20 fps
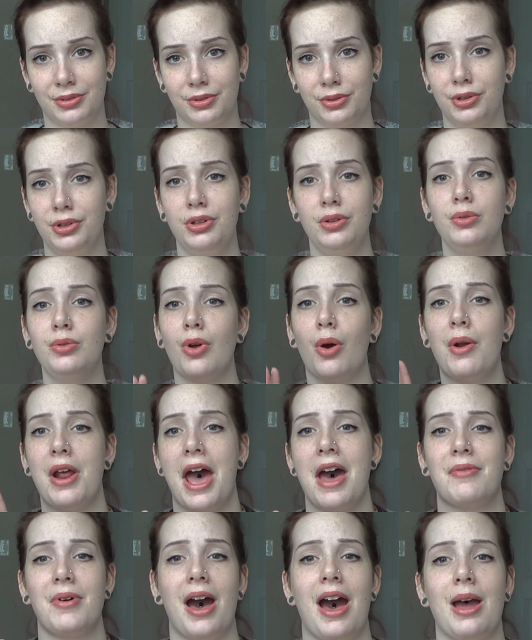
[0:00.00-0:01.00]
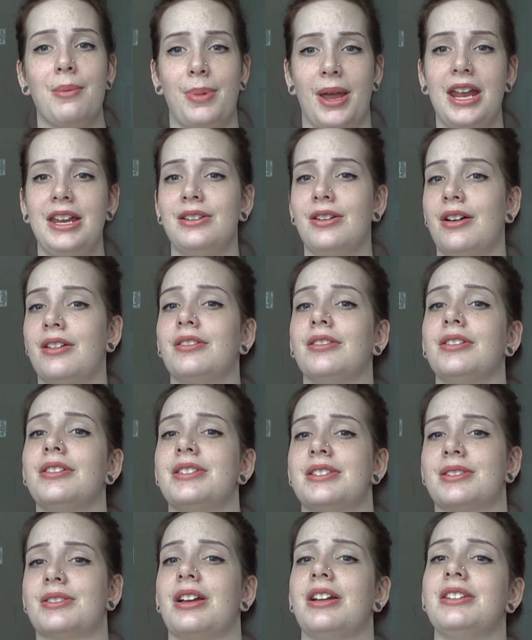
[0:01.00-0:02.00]
You don't have a high pain
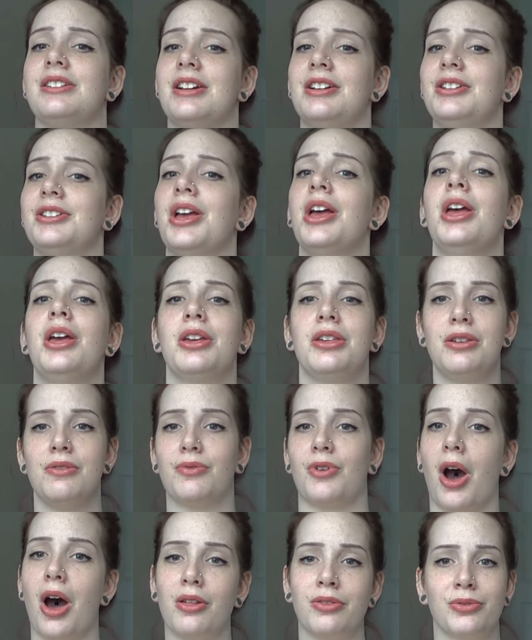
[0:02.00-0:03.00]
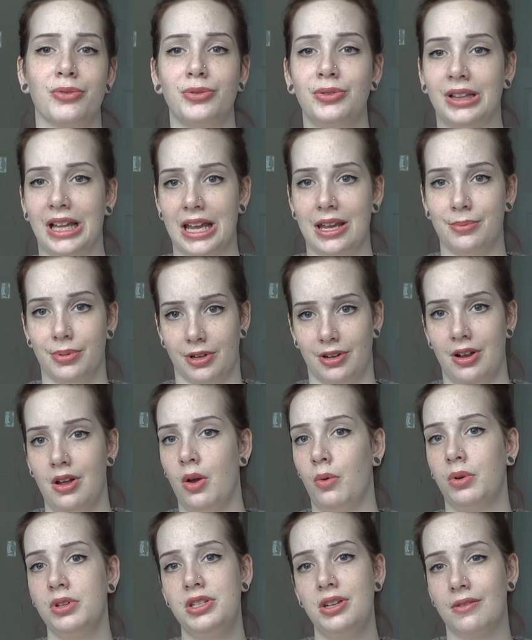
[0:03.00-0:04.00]
tolerance until you've gone through labor.
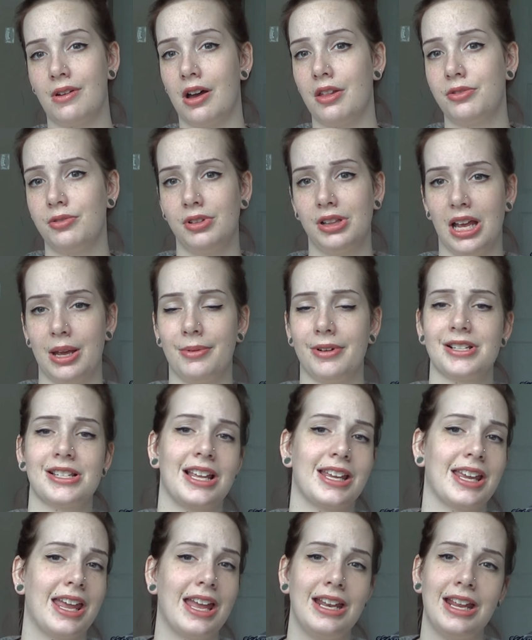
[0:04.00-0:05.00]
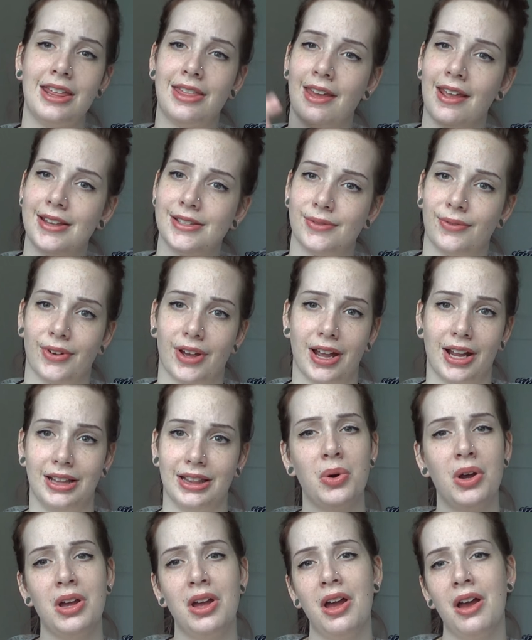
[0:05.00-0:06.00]
Once you've gone through labor, it's like anything is fine.
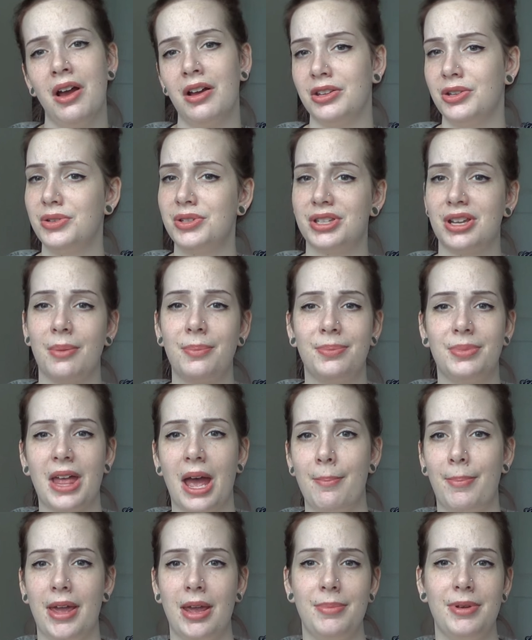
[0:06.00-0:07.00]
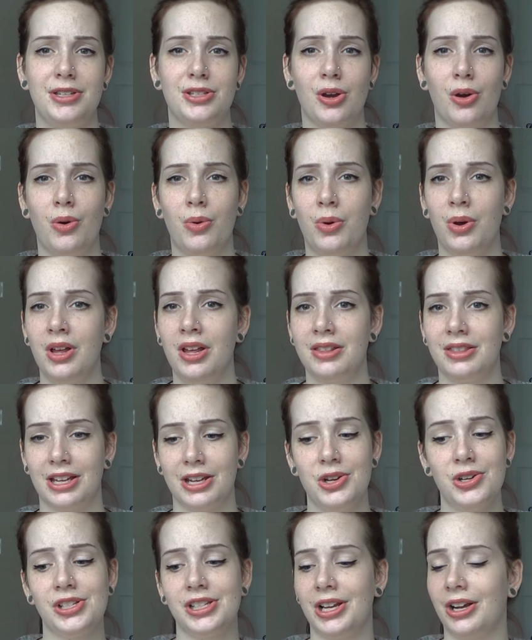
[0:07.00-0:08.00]
You stub that baby toe, that
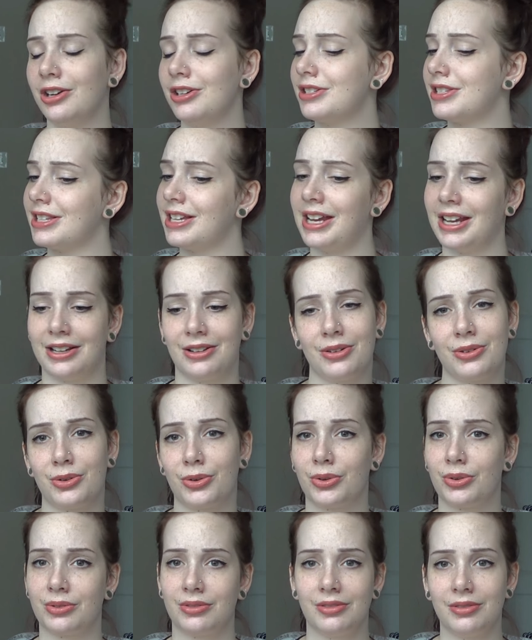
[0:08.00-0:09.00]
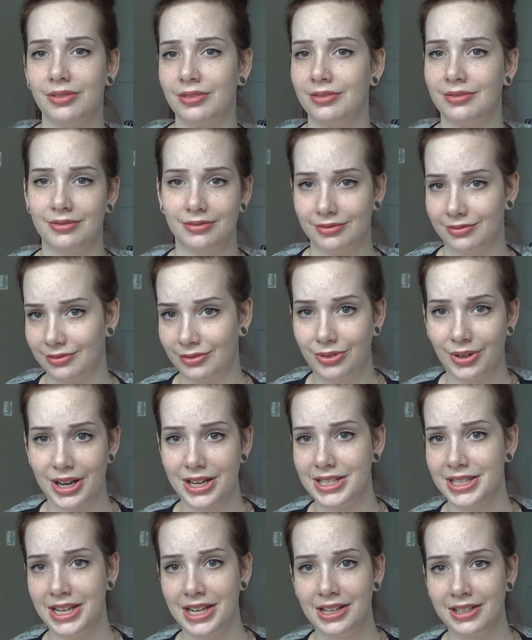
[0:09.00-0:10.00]
usually hurts like
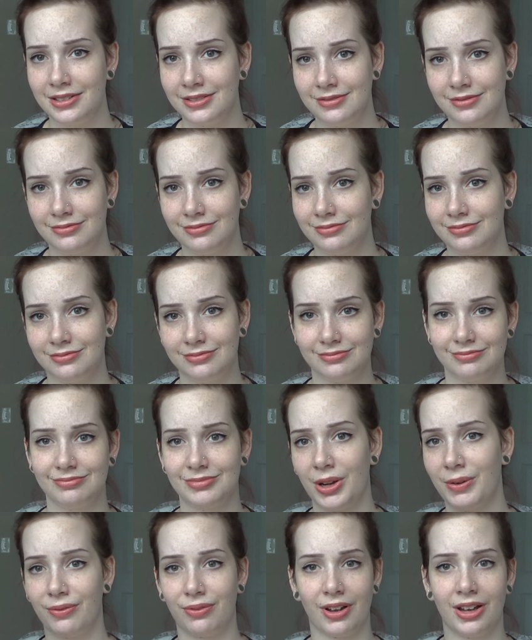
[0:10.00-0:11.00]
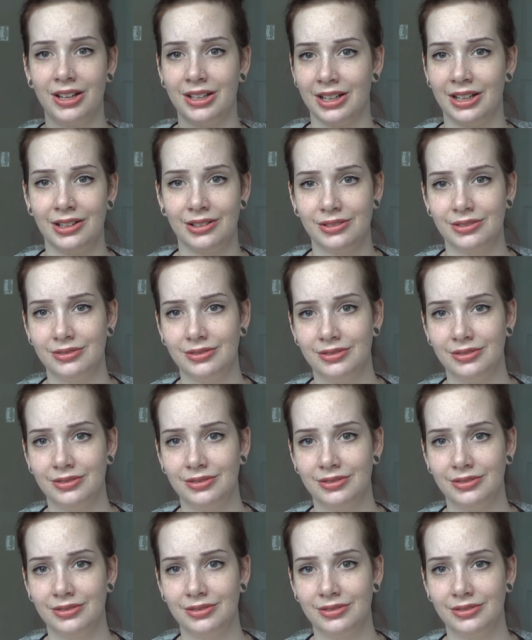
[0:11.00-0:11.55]
crazy. You're fine now.